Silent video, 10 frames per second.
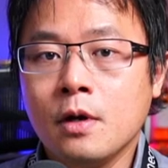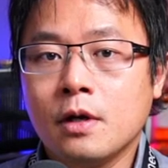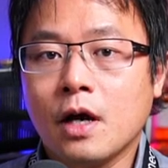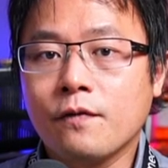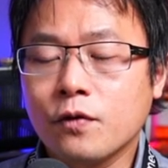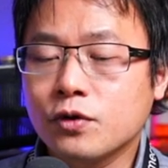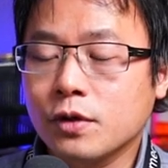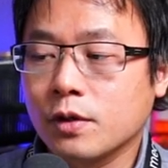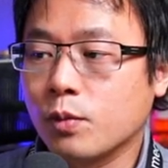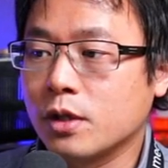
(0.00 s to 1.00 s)
Now,
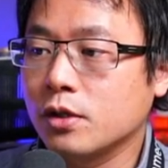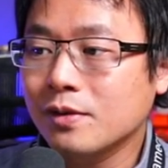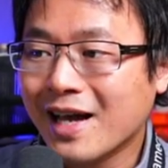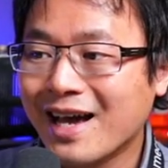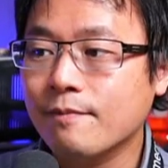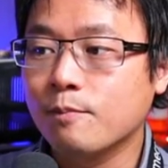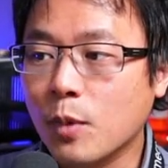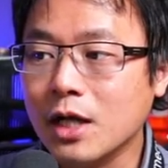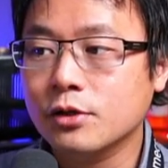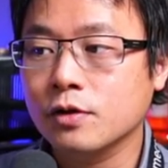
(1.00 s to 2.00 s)
unfortunately, we don't have
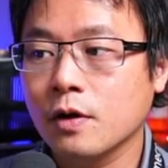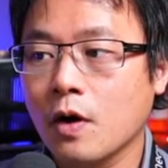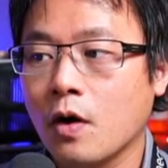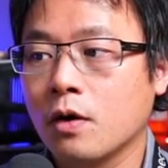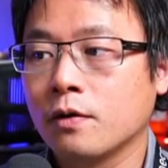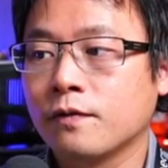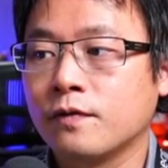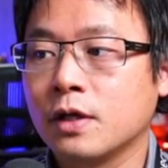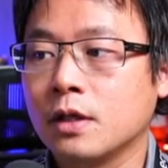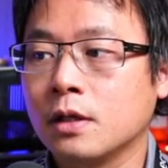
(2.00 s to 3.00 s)
much of
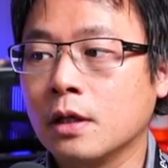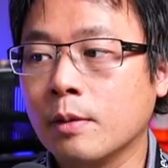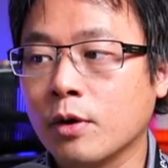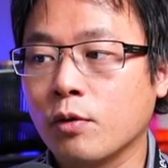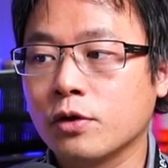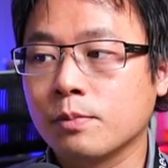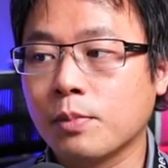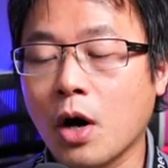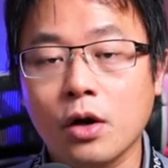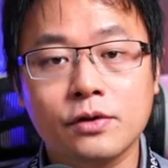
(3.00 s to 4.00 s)
the immigration
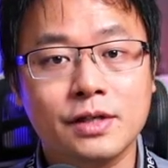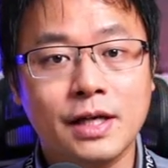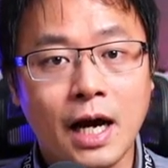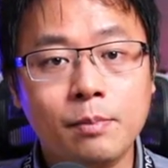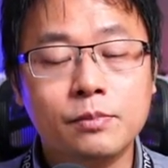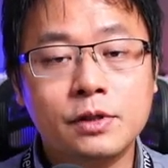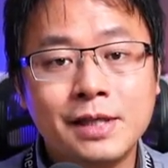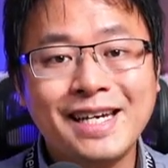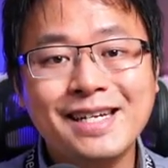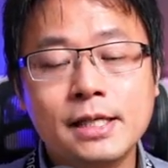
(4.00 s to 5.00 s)
policy
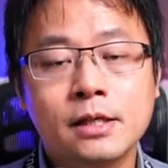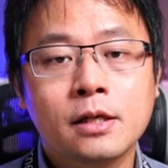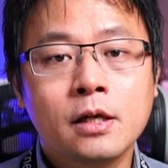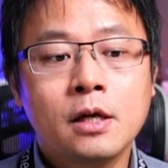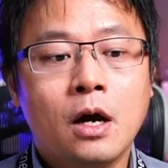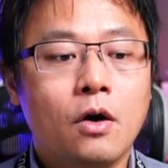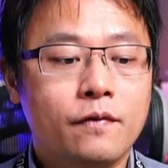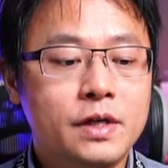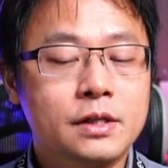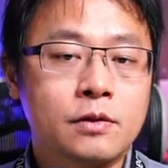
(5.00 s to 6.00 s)
update.
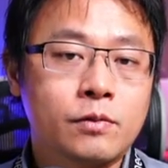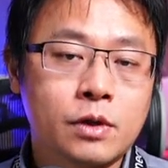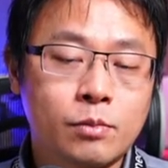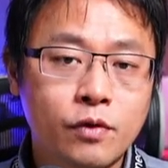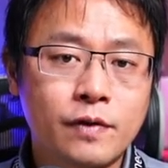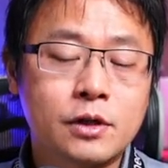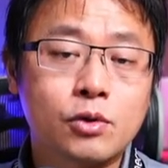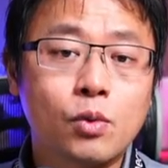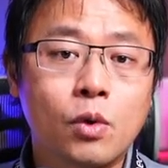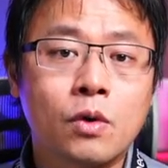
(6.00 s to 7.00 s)
Obviously, we are moving
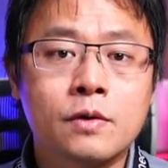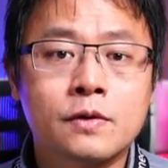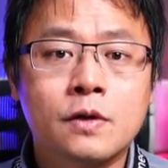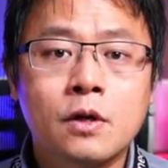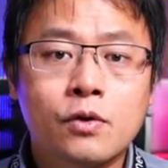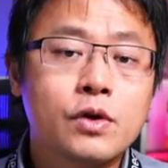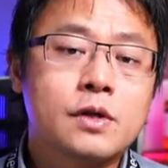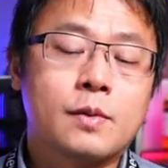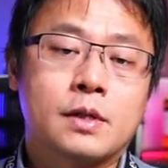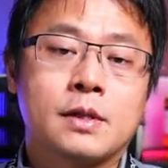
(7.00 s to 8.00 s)
towards
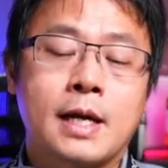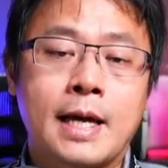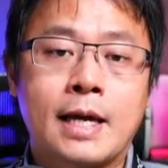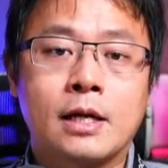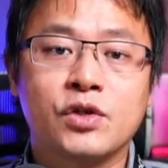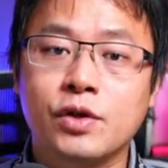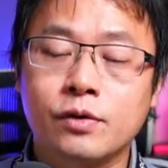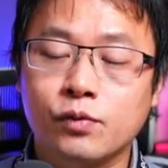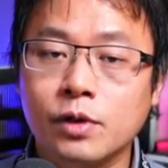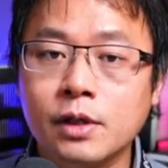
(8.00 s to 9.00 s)
Christmas, and
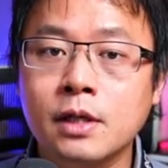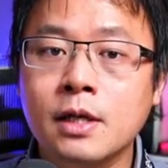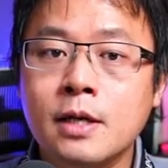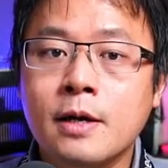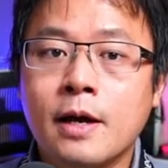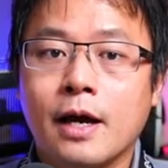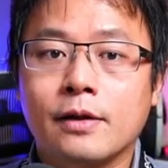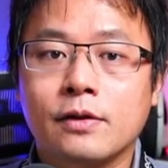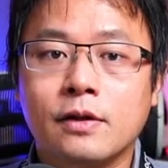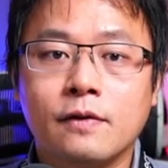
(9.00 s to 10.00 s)
generally, at
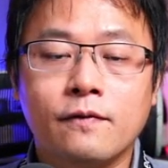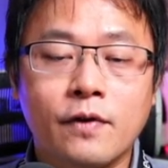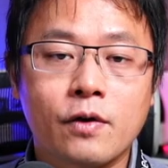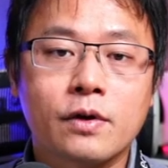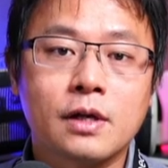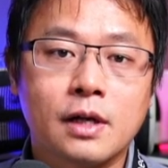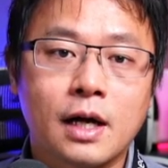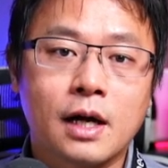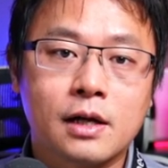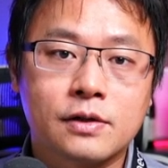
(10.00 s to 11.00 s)
the very
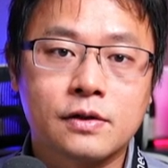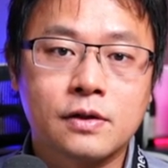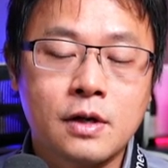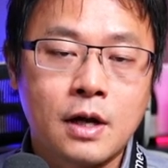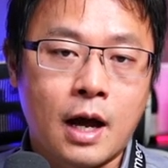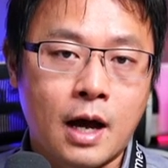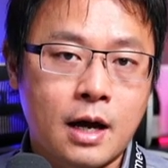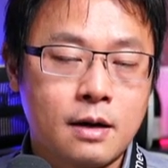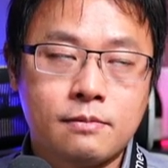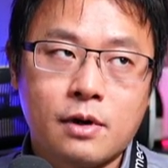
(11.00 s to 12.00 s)
last
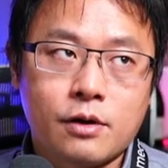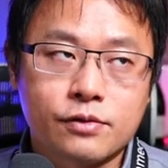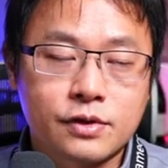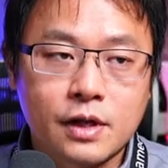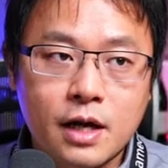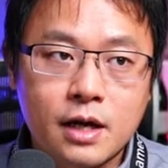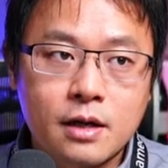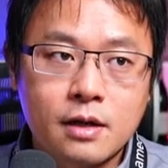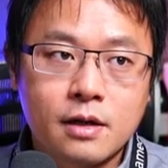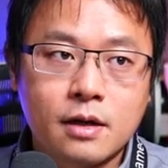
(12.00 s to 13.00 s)
uh, I would
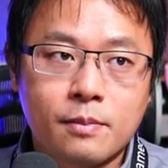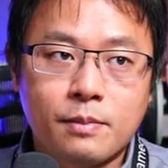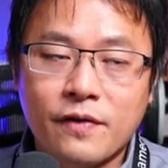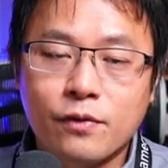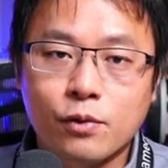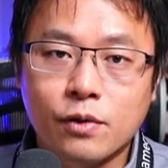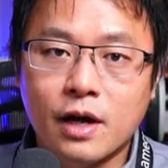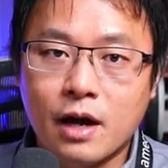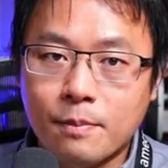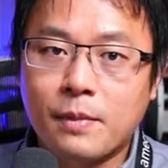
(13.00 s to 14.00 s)
say a month or
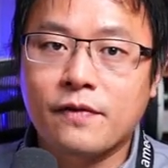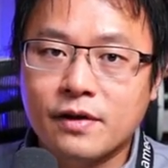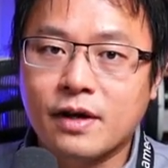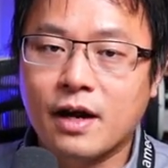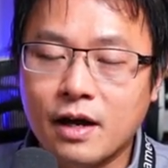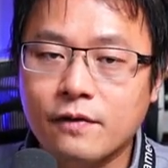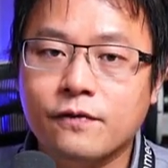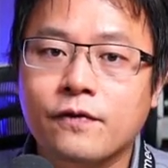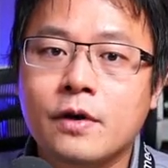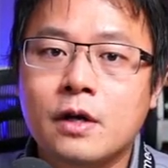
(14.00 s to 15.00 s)
a month and a
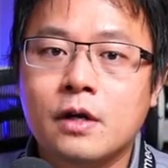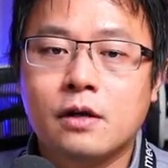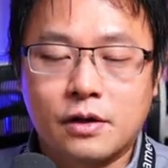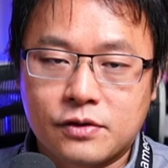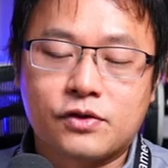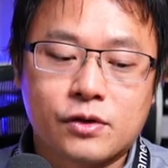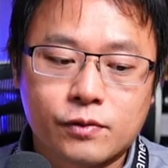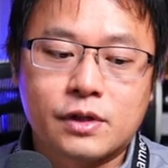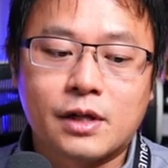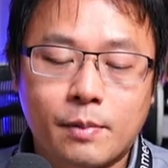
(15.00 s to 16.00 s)
half. There's
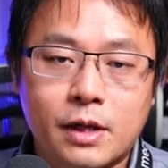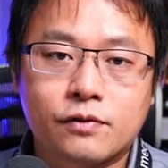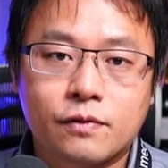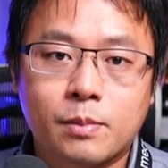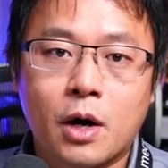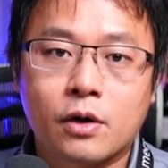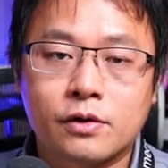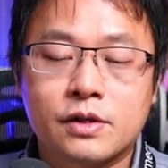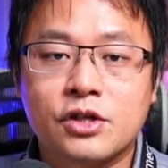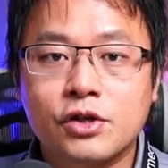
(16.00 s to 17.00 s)
generally not much of a
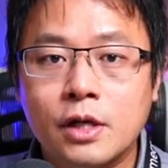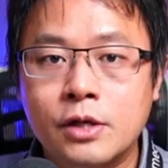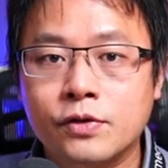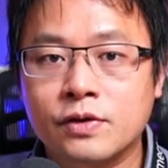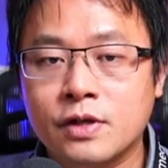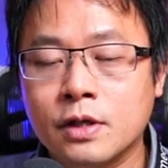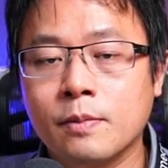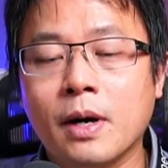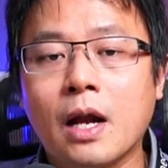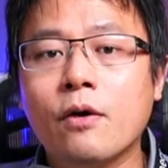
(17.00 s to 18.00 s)
policy changes here,
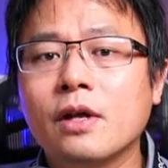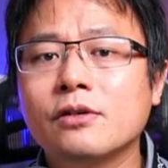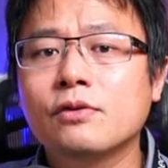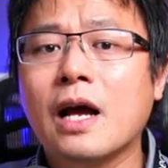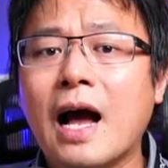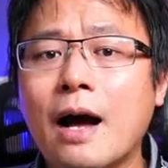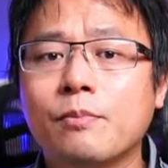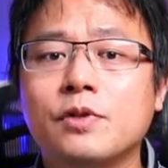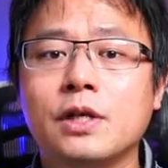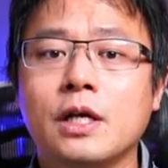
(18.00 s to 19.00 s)
but I would like to
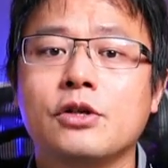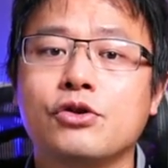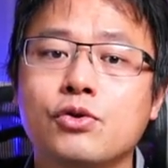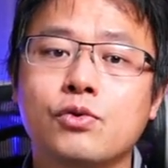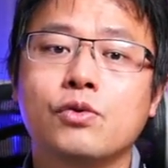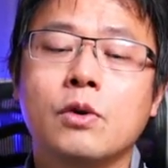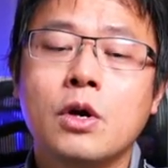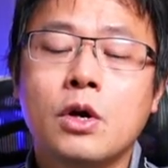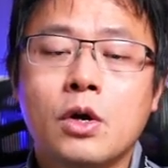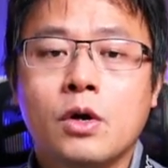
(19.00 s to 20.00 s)
update you
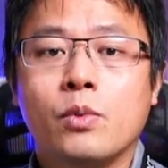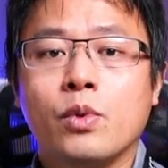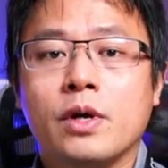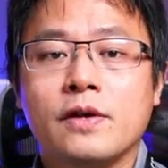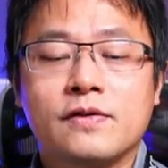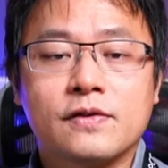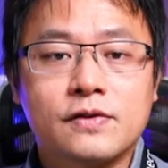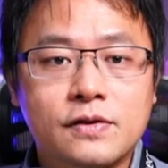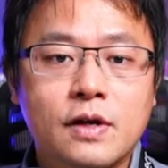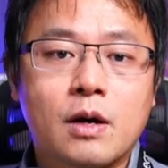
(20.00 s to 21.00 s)
with
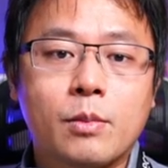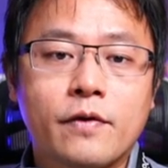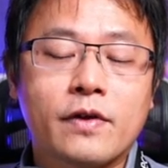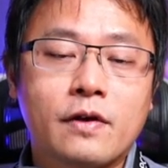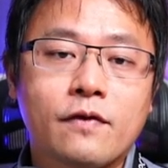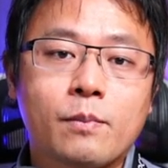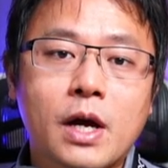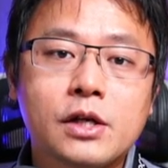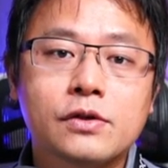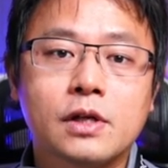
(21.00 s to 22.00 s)
some of the
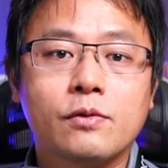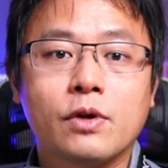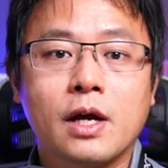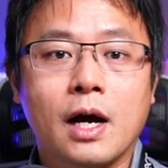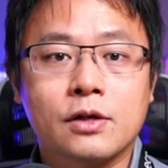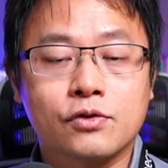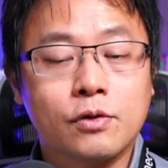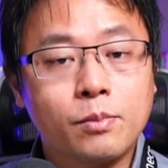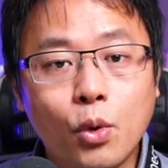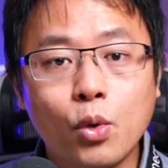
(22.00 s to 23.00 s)
information in regards to
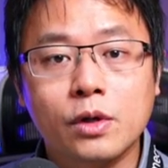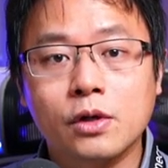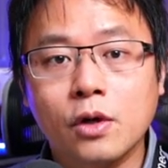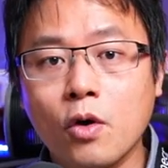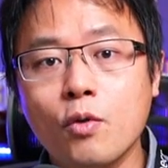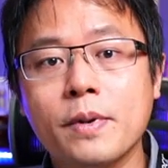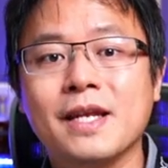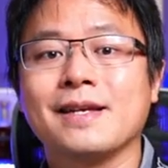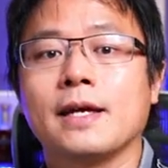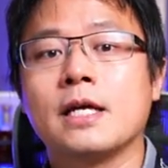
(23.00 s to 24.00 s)
the border
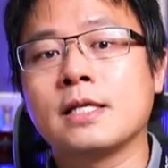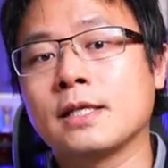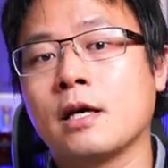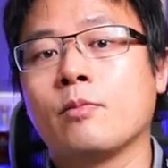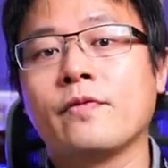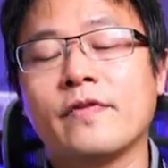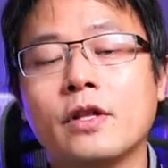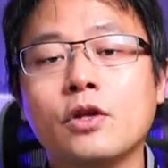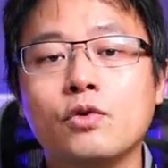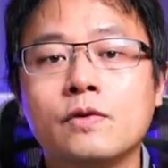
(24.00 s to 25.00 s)
opening and some of the
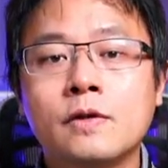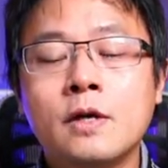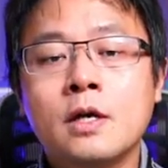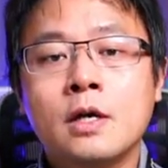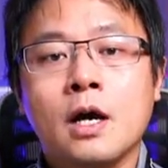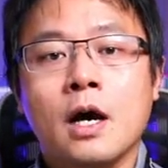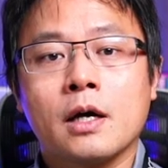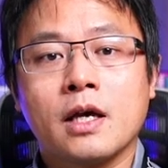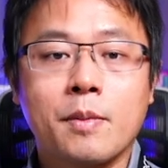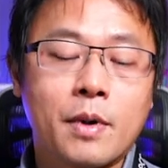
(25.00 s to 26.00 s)
news
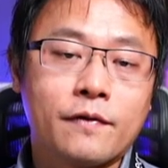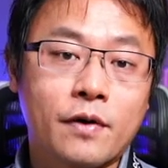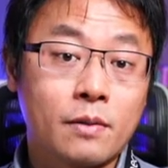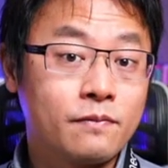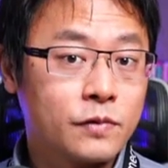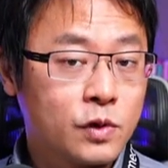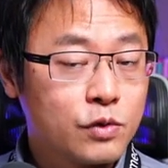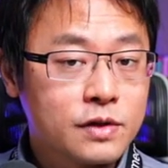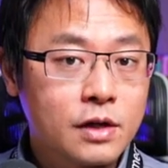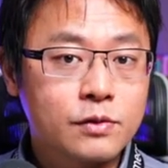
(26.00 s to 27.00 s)
uh, came out from
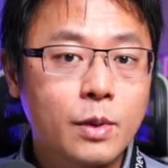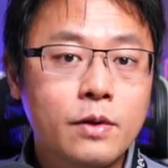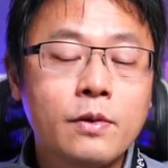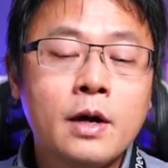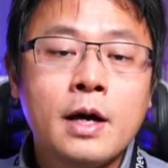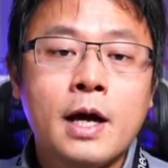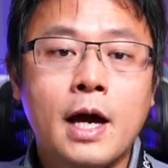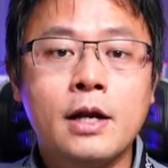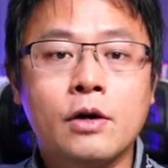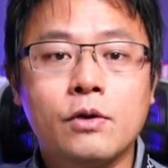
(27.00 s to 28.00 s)
New South Wales
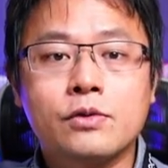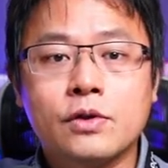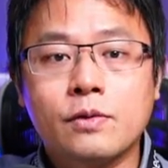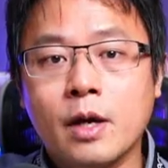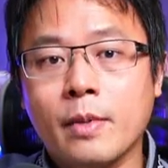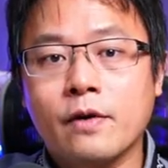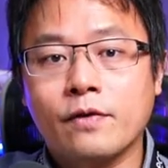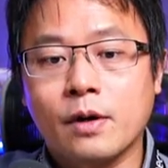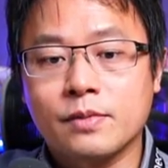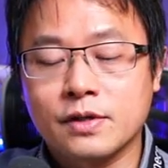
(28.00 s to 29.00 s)
and also came out
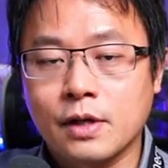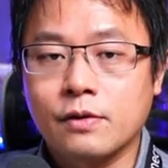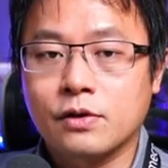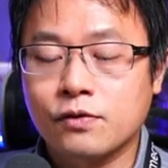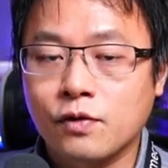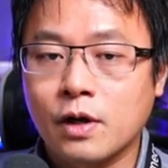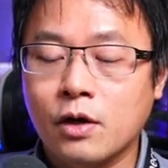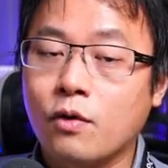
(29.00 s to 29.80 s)
from South Australia.